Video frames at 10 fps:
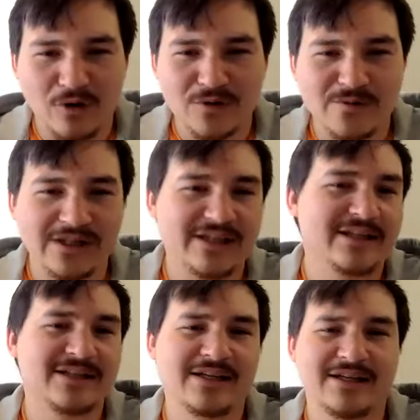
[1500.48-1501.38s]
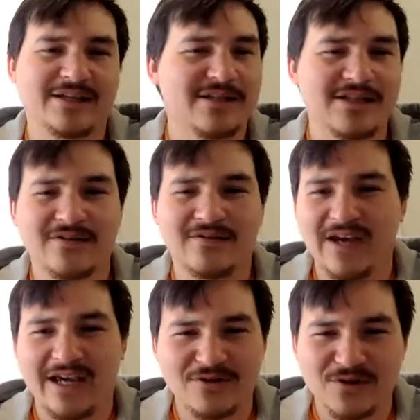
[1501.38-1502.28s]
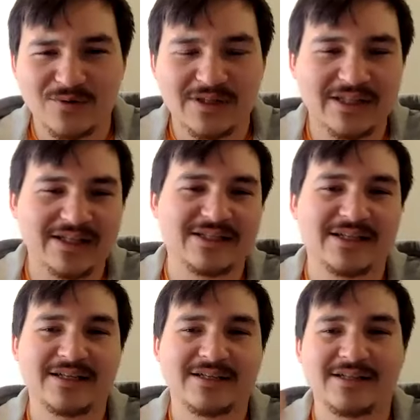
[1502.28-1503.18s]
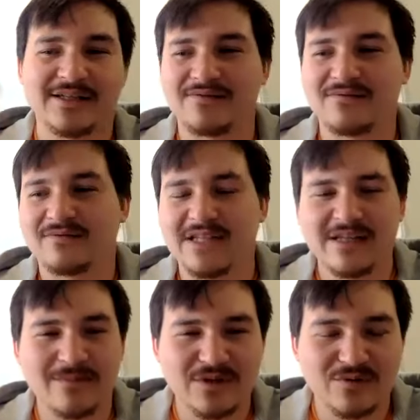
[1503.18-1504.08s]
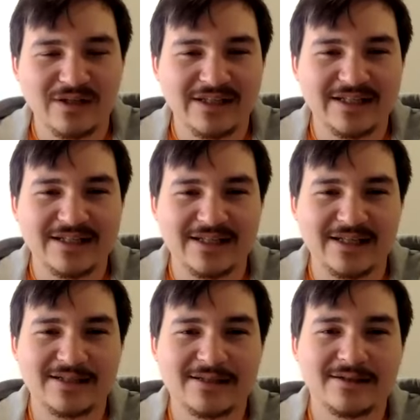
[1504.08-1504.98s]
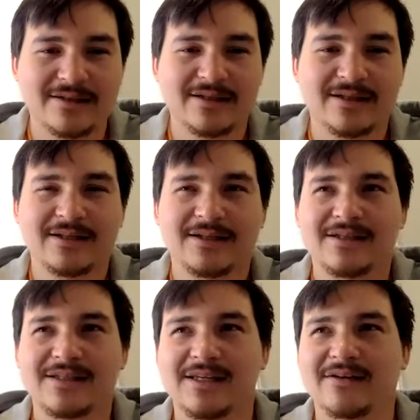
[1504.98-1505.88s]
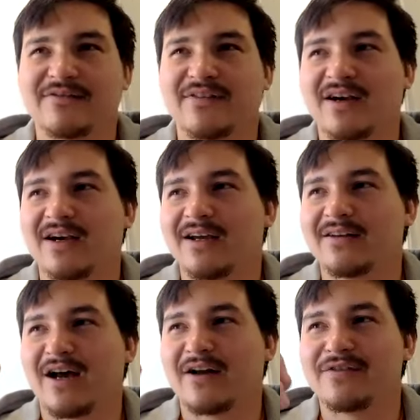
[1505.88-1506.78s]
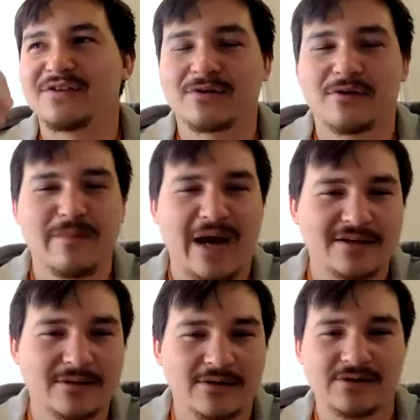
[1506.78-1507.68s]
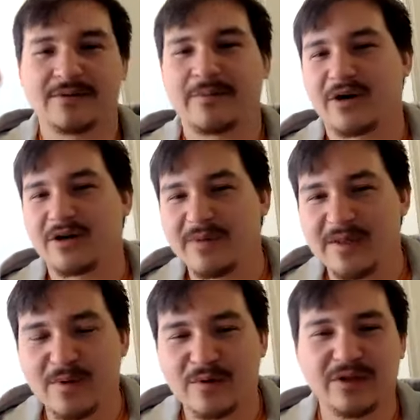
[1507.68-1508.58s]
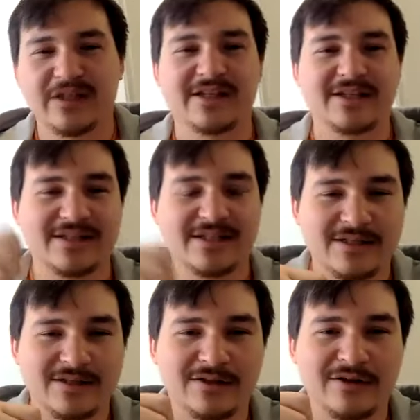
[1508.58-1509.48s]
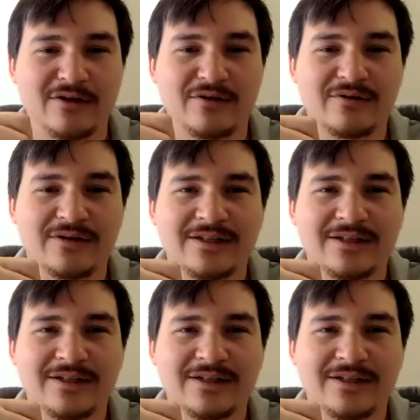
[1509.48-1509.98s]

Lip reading: worlds really exist, see if angels really exist, see if demons really exist, see if non-physical masters or departed people really exist. You